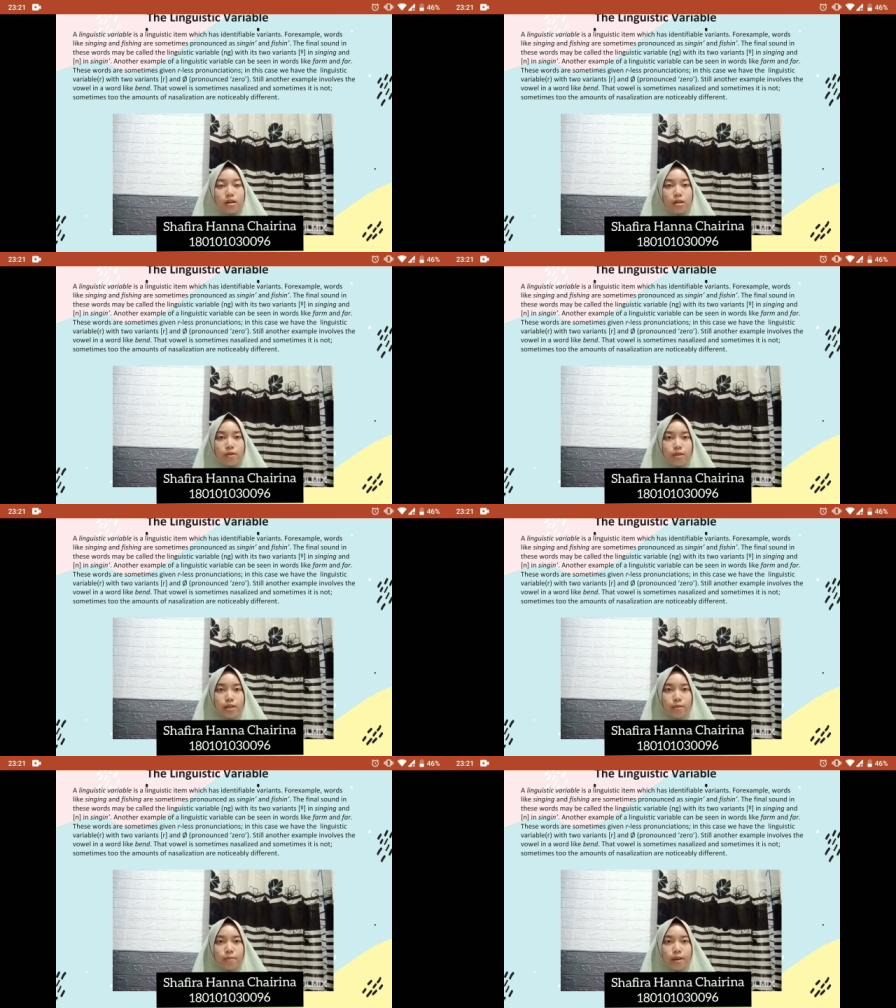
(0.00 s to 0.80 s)

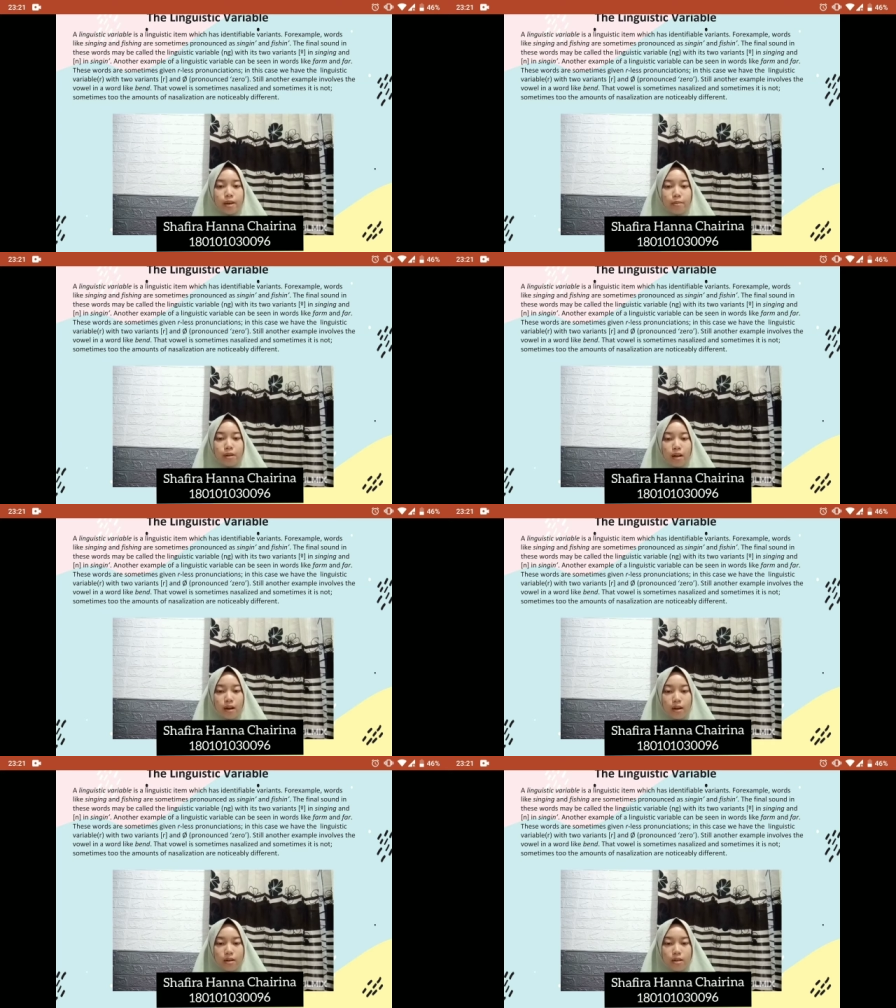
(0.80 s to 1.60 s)
Linguistic variables
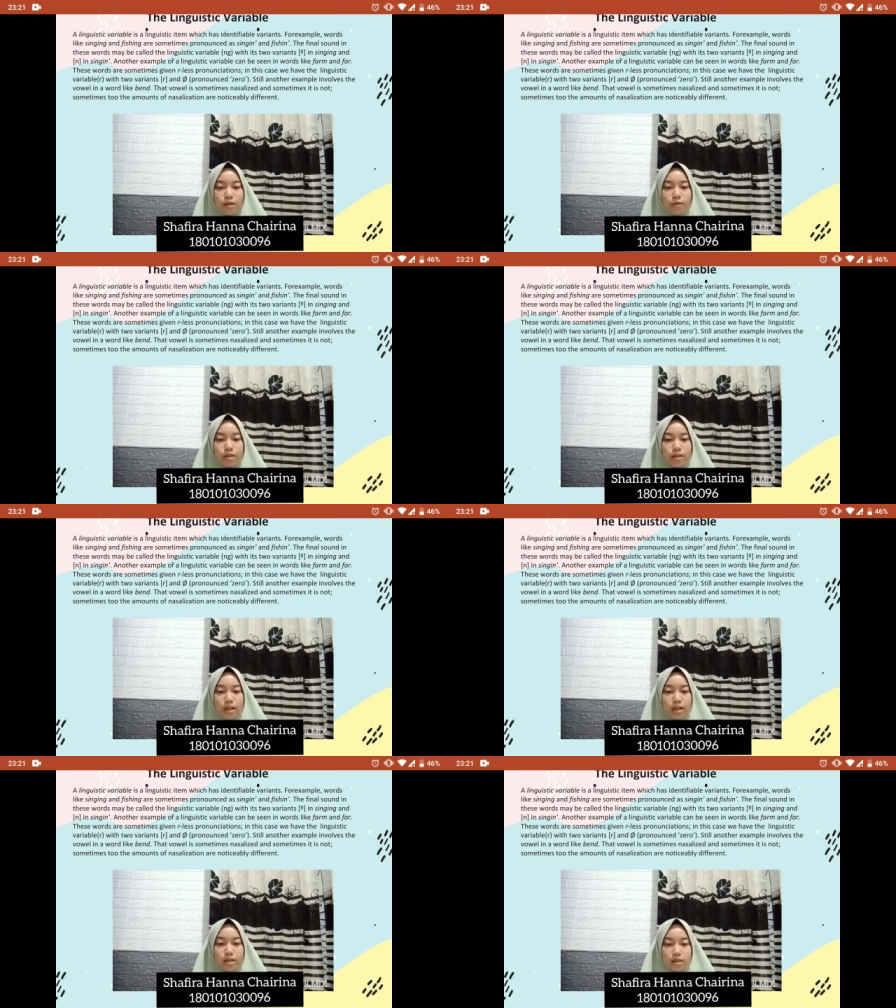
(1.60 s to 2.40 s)
are linguistic
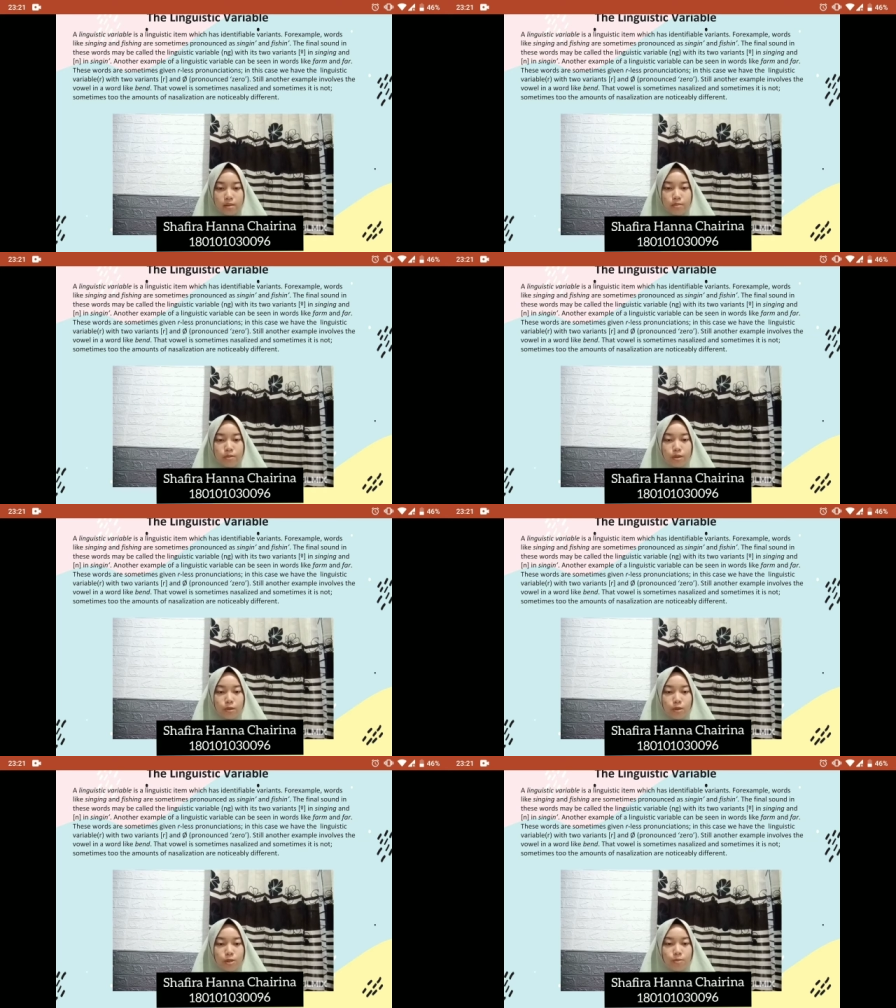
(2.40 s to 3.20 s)
items
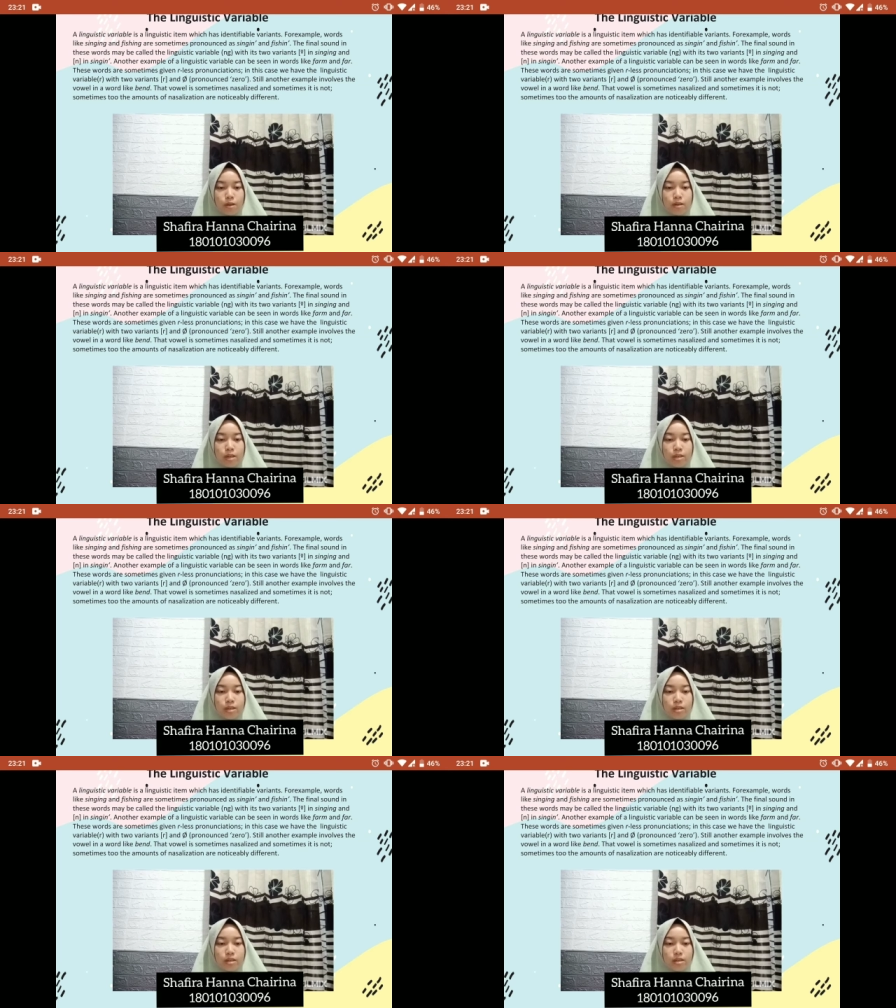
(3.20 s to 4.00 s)
whose
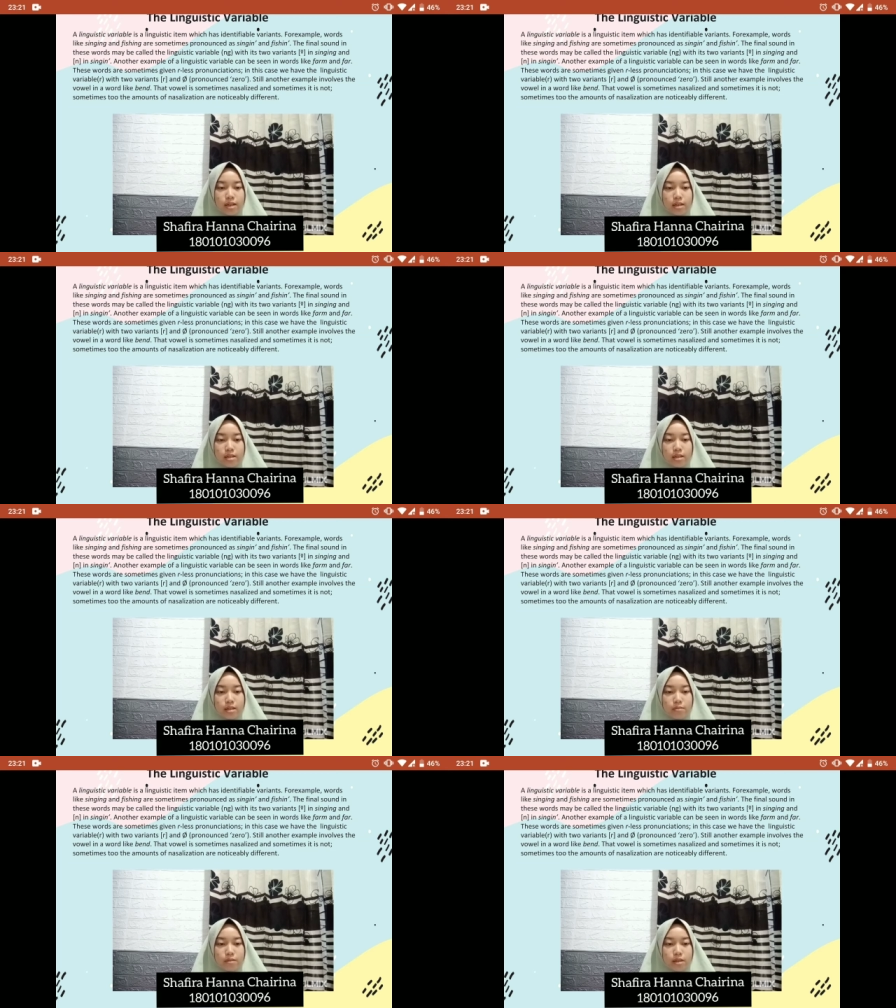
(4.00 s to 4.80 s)
variation can
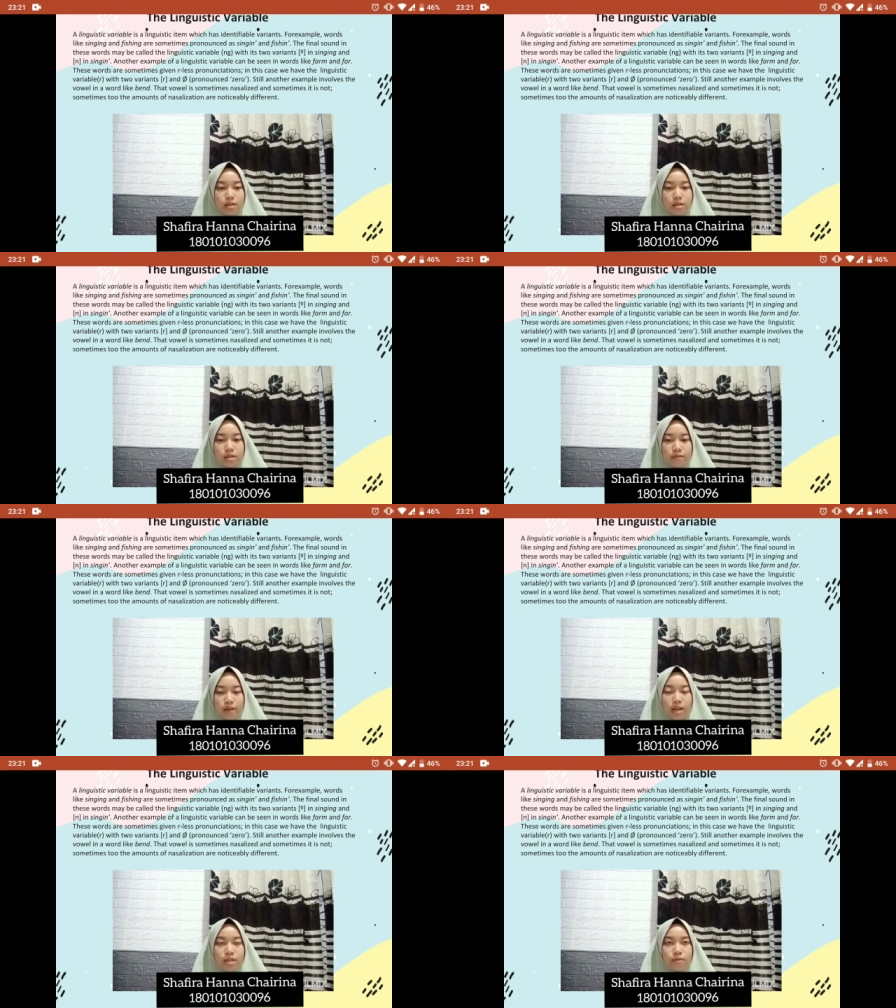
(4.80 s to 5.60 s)
then be
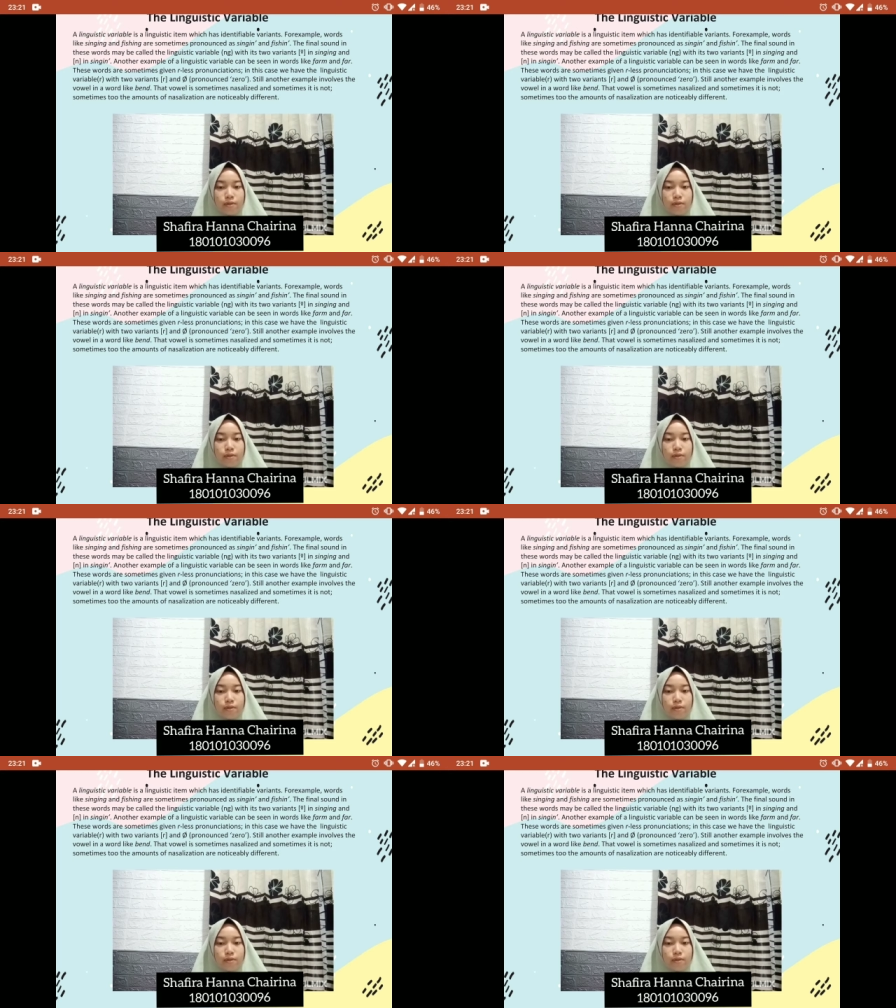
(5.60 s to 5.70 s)
identified.